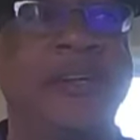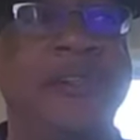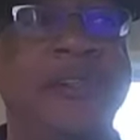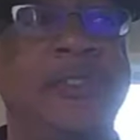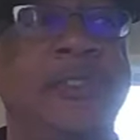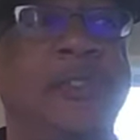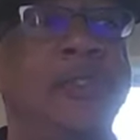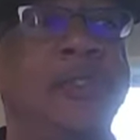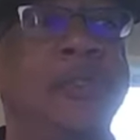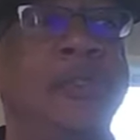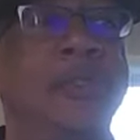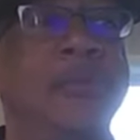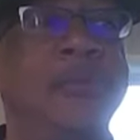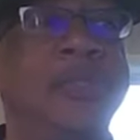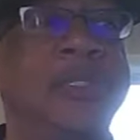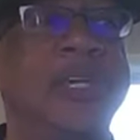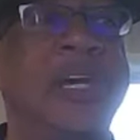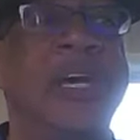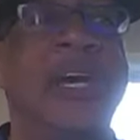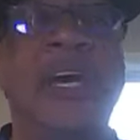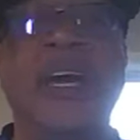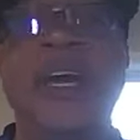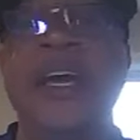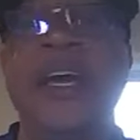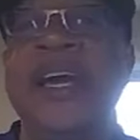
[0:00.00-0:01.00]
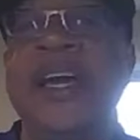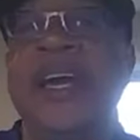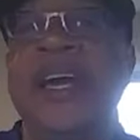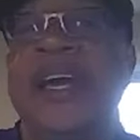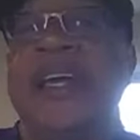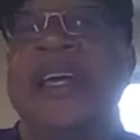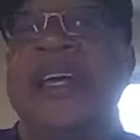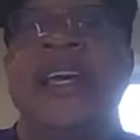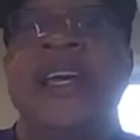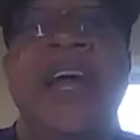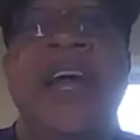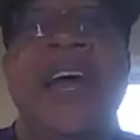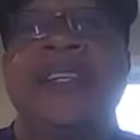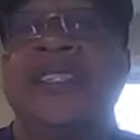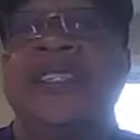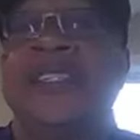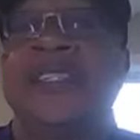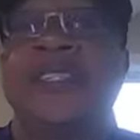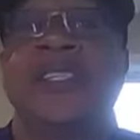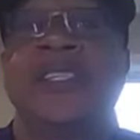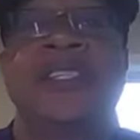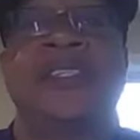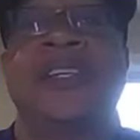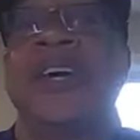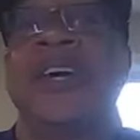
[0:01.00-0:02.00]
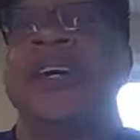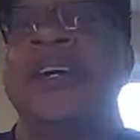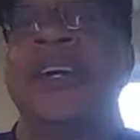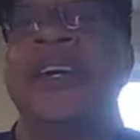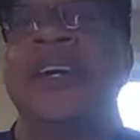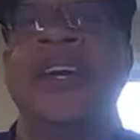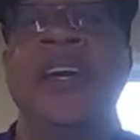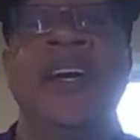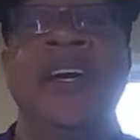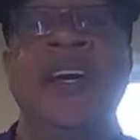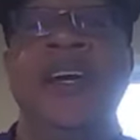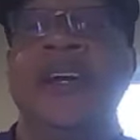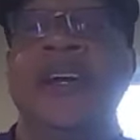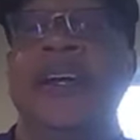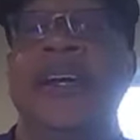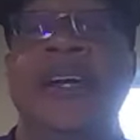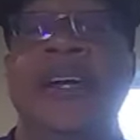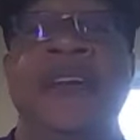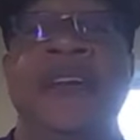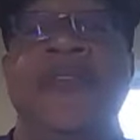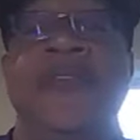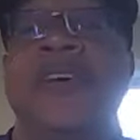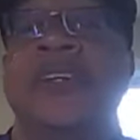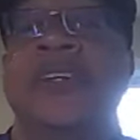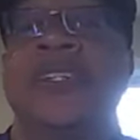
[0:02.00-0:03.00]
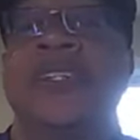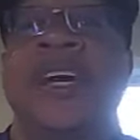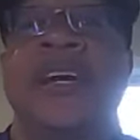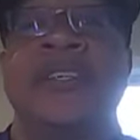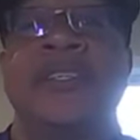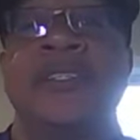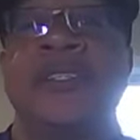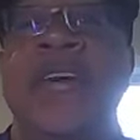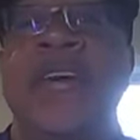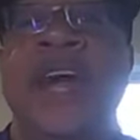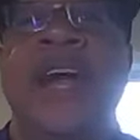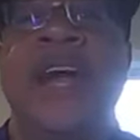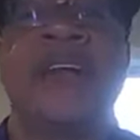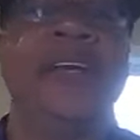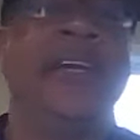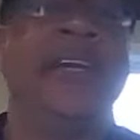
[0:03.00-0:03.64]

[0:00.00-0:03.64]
consumes. And he has it just like, he feels like a snack and